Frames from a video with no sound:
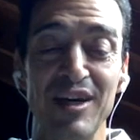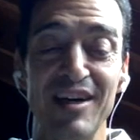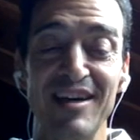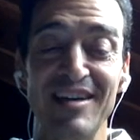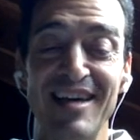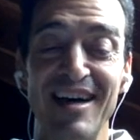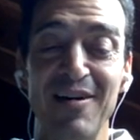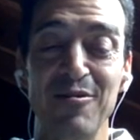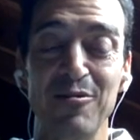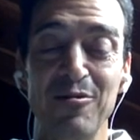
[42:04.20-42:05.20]
are
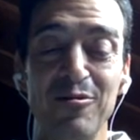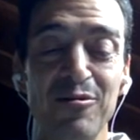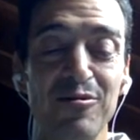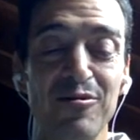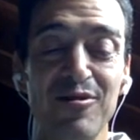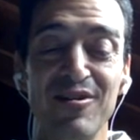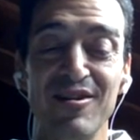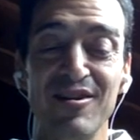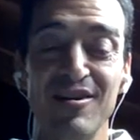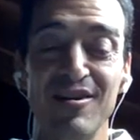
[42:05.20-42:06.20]
now who
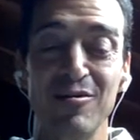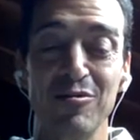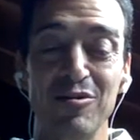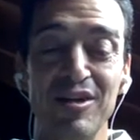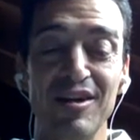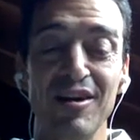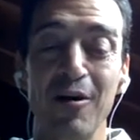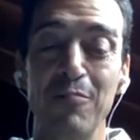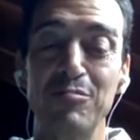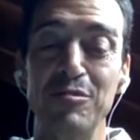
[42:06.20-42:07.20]
we
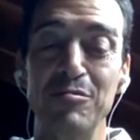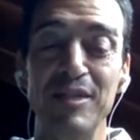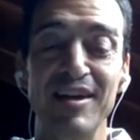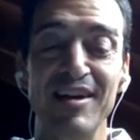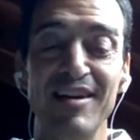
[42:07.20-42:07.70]
hope to be.